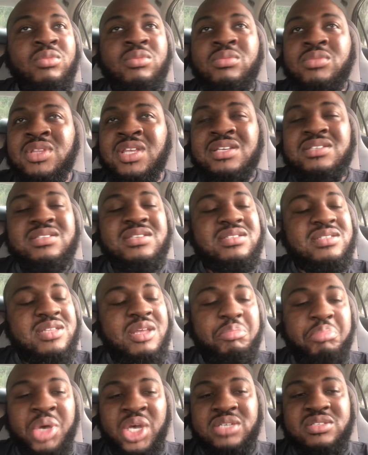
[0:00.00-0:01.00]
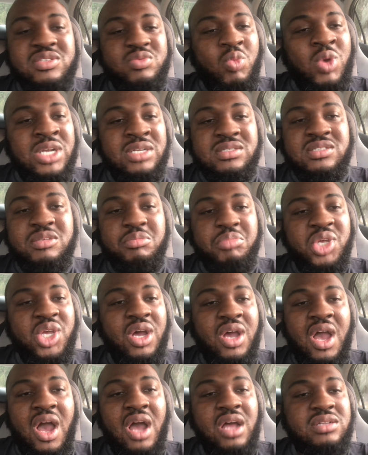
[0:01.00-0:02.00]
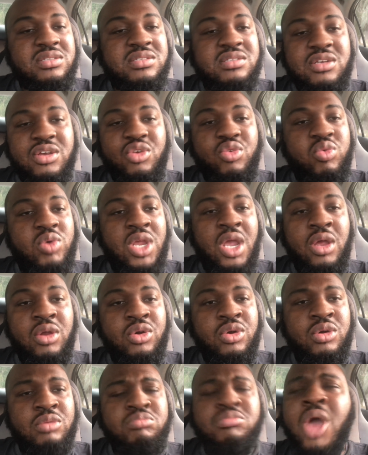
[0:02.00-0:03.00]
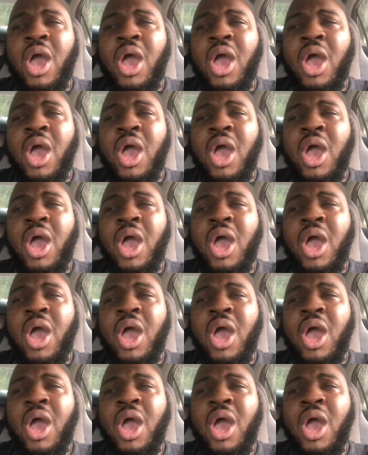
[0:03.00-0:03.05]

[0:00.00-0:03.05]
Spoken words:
This is the best way to be a content creator.